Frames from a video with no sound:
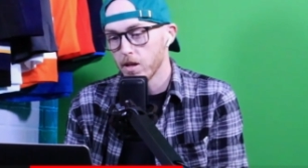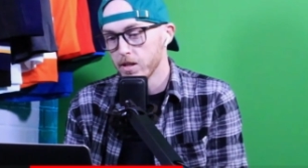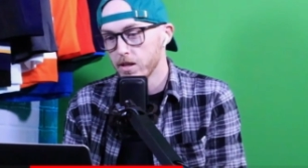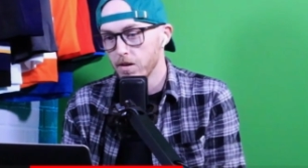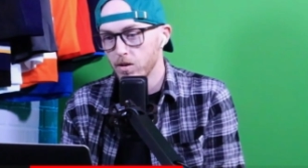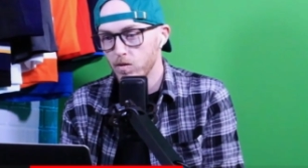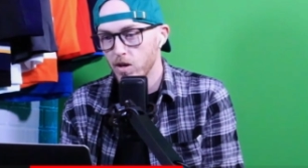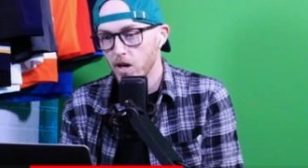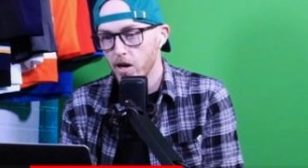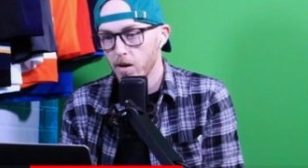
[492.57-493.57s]
They've even
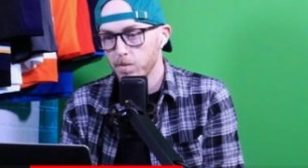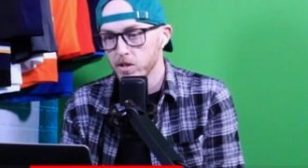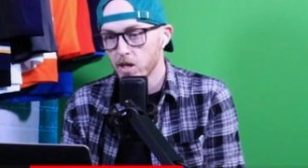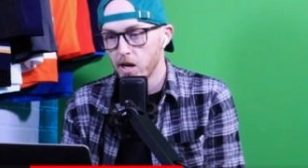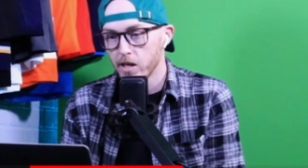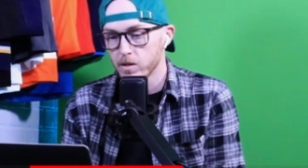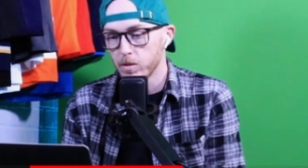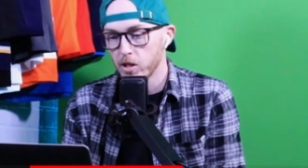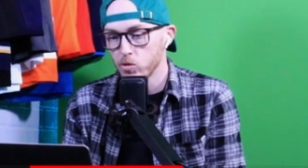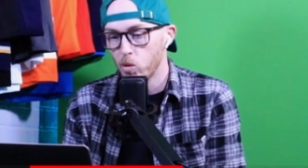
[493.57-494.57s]
got up as high as
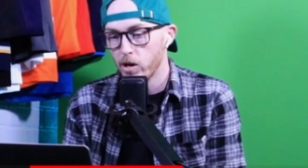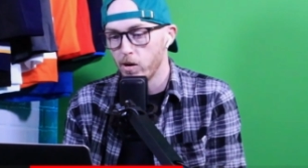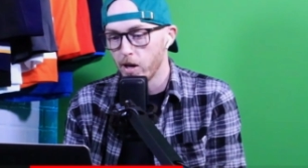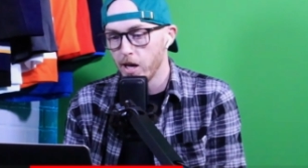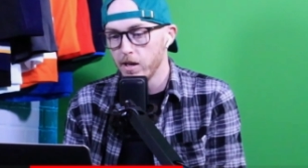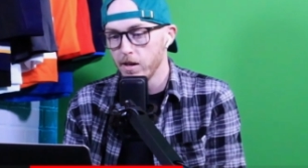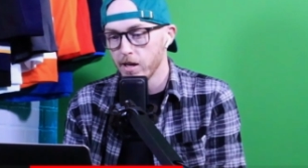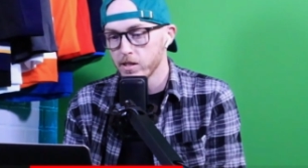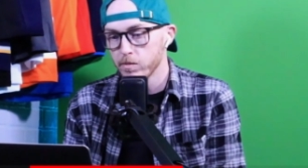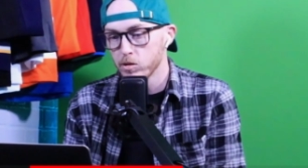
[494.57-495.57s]
plus 108
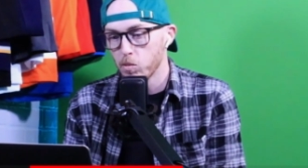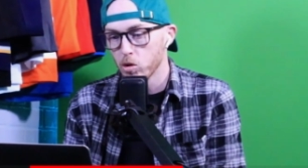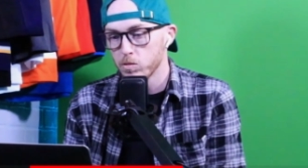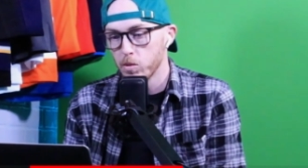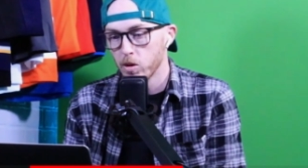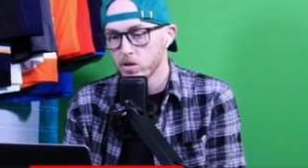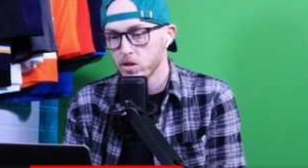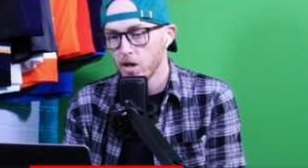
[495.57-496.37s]
at some sports books.